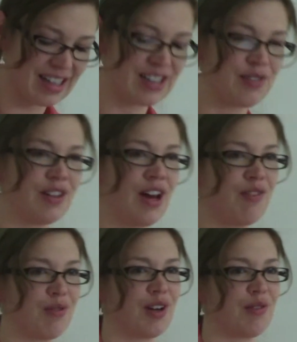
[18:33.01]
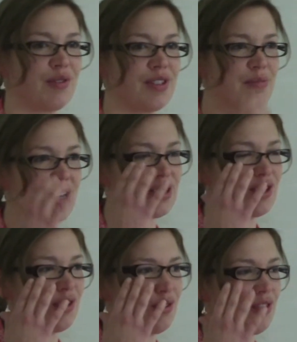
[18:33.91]
I do a lot of work with respect
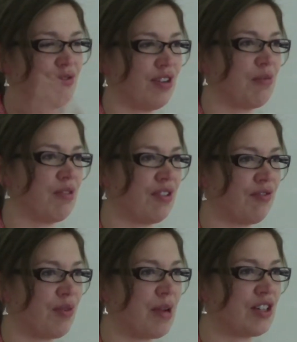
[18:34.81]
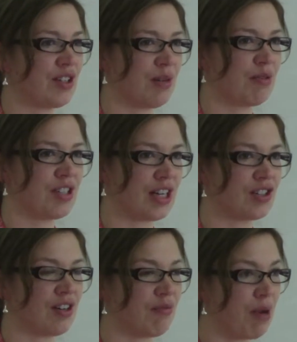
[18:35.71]
to the Freedom of Information and
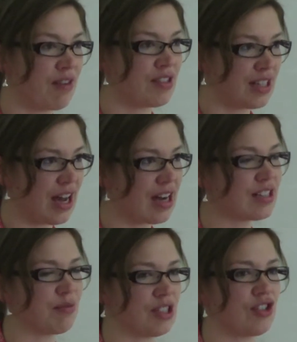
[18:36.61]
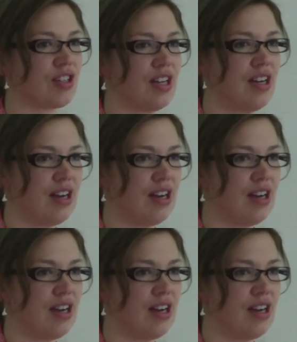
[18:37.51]
Protection of Privacy Act, which